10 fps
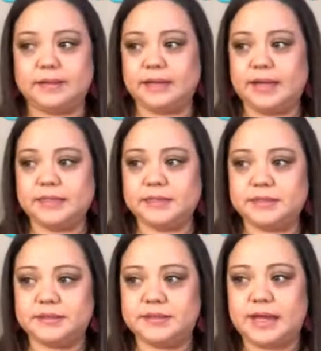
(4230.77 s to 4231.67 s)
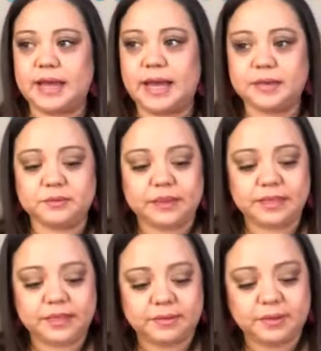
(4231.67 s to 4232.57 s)
I don't like
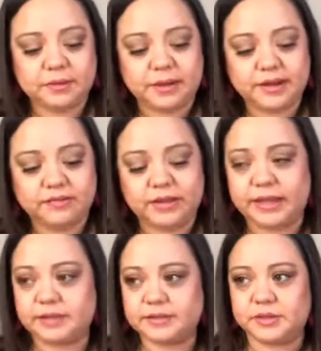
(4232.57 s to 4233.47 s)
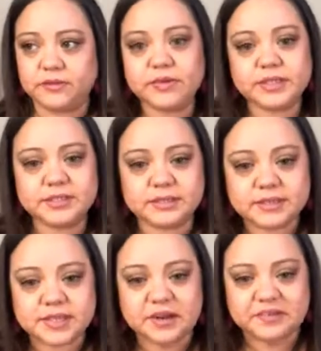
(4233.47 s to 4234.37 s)
that we don't have like service and
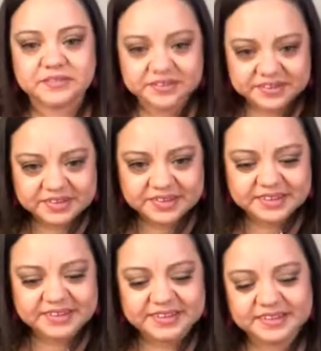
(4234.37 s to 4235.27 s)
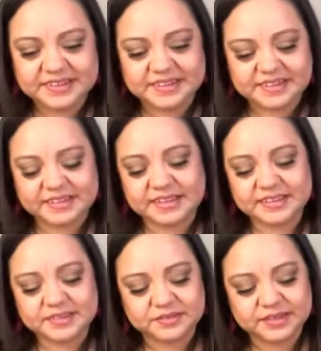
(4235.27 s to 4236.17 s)
stuff. That's
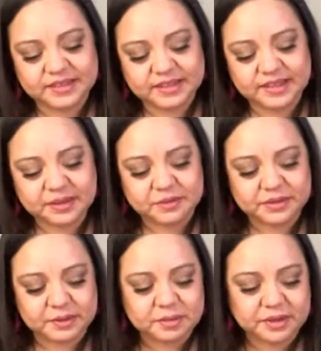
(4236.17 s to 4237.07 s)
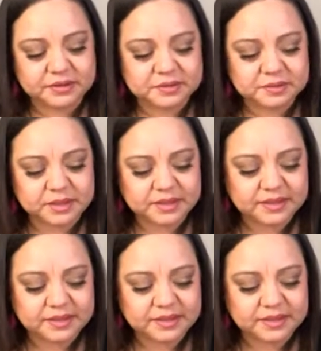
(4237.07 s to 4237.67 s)
the only thing that really bothers me.